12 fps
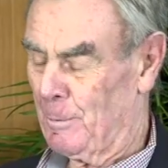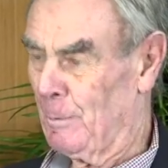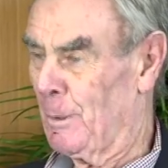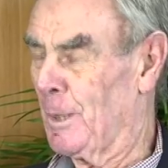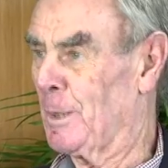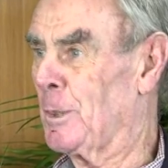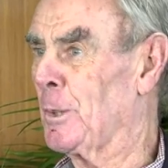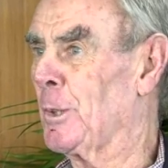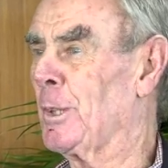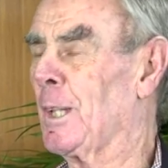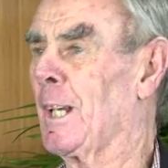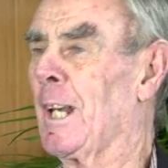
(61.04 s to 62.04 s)
when I
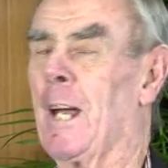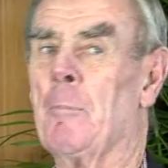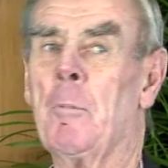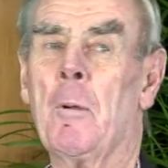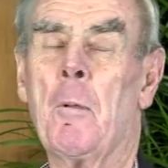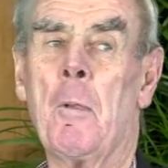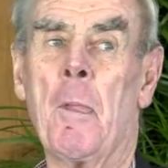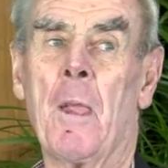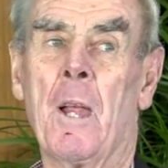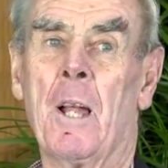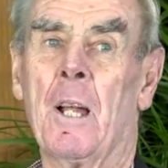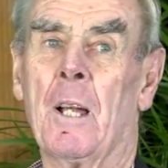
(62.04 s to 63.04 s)
joined the club,
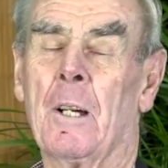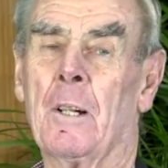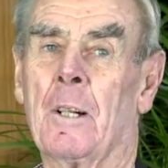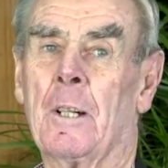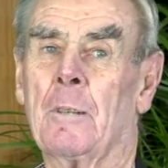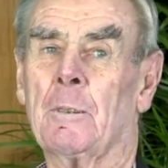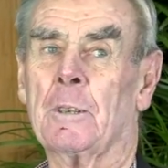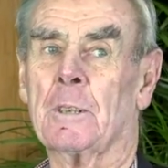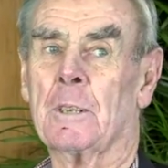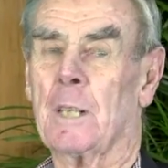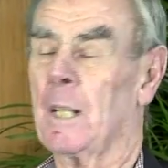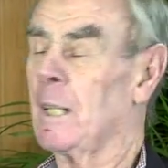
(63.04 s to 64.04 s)
I
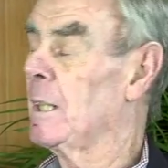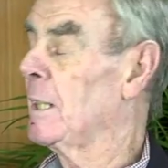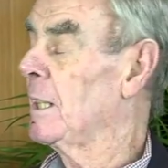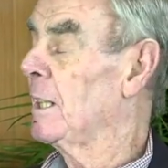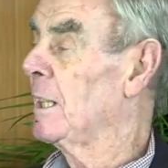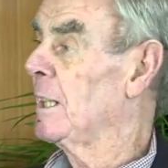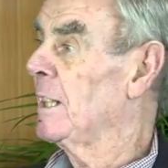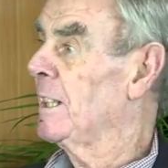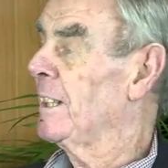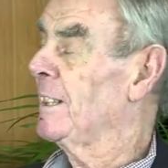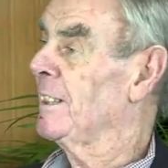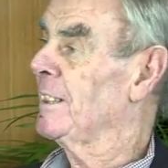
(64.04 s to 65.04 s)
was. Uh,
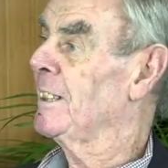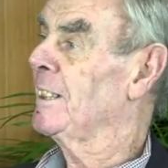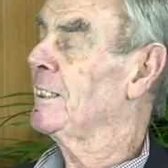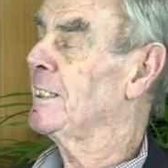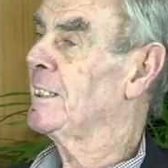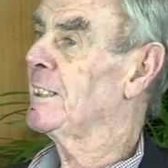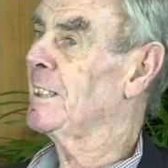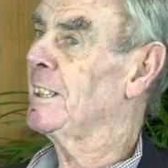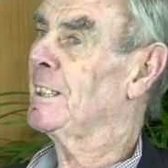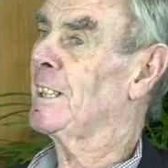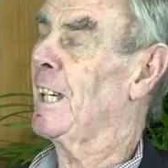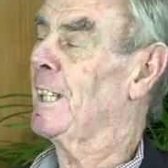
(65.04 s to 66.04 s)
in the Sea
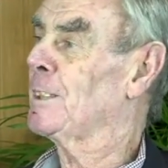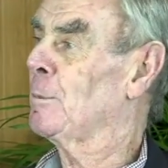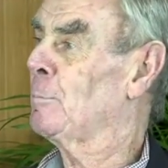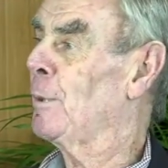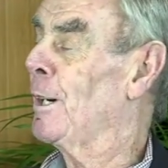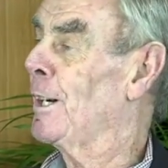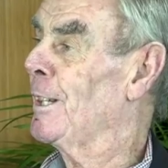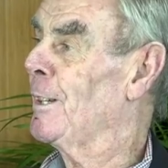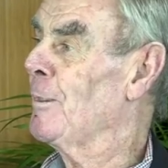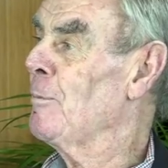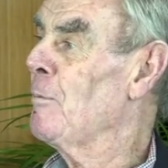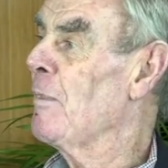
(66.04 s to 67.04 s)
Scouts of
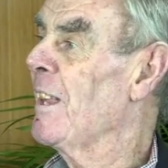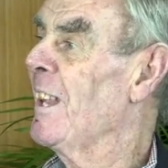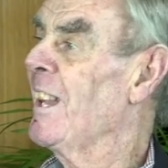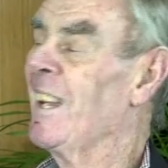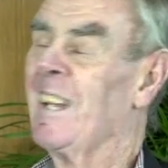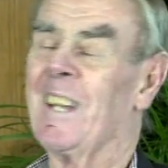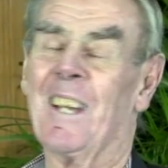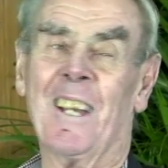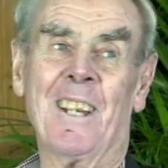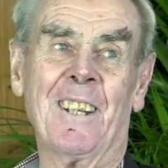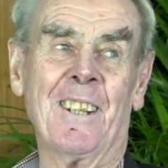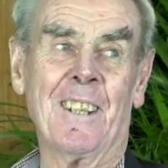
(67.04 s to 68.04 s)
Brighton. Okay.
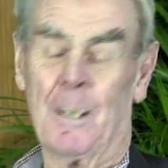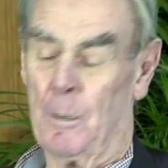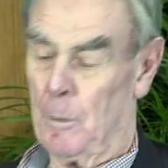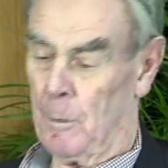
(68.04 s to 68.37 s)
And uh,